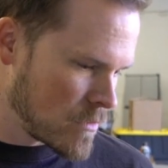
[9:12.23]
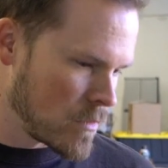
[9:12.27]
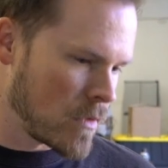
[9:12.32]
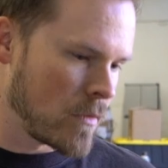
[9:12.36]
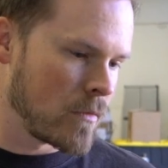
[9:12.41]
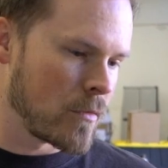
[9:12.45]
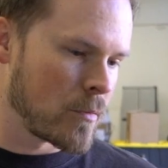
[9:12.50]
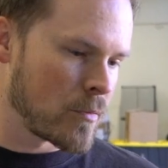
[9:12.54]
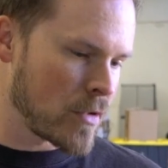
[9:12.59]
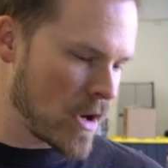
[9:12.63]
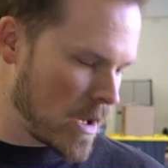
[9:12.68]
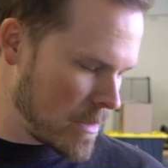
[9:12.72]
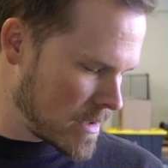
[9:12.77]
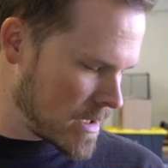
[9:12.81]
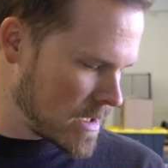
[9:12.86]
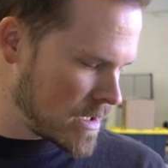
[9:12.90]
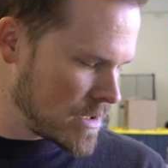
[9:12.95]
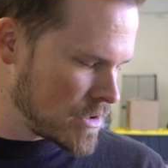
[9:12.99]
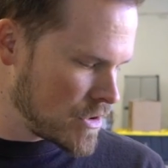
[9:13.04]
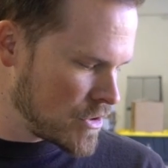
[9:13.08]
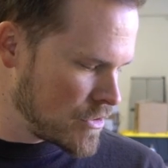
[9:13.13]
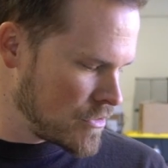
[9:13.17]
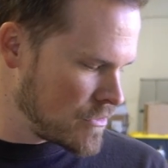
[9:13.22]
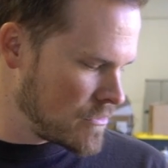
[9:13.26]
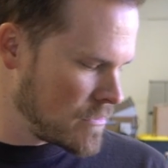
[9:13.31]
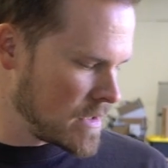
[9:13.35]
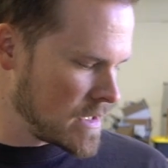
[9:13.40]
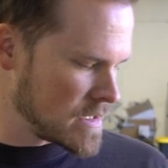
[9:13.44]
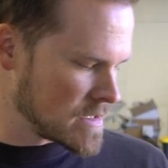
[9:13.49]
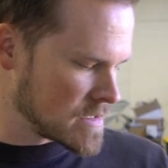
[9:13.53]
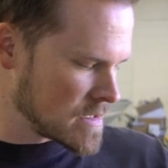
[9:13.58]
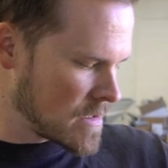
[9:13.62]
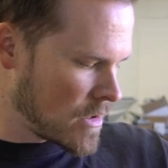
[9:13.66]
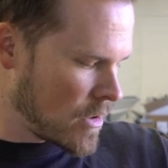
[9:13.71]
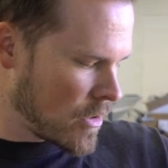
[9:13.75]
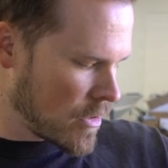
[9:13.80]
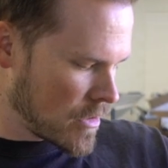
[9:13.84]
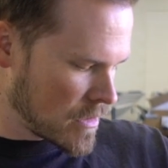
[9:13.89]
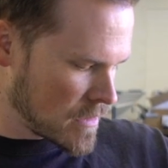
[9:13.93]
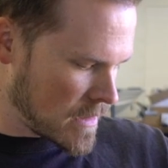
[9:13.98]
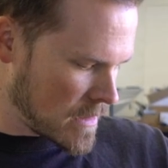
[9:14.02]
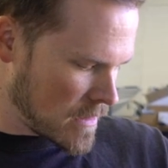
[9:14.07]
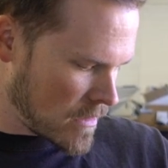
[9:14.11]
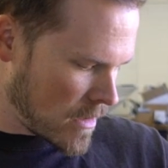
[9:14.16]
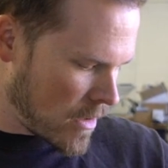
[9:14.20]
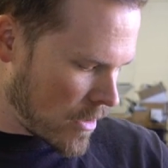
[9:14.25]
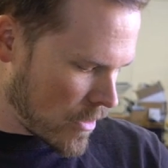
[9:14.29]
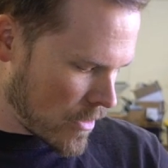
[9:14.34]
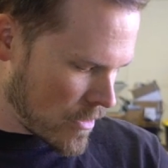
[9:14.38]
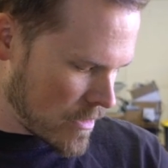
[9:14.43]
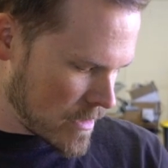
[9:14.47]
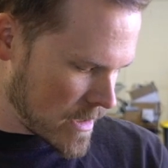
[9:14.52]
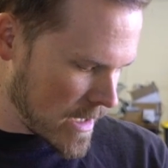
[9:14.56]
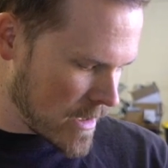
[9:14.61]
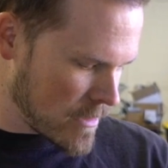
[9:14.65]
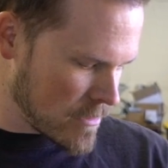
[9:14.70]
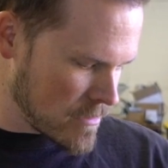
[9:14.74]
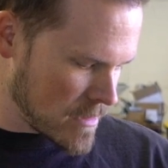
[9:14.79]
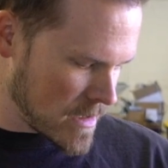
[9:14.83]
what we're probably going to do is a hard air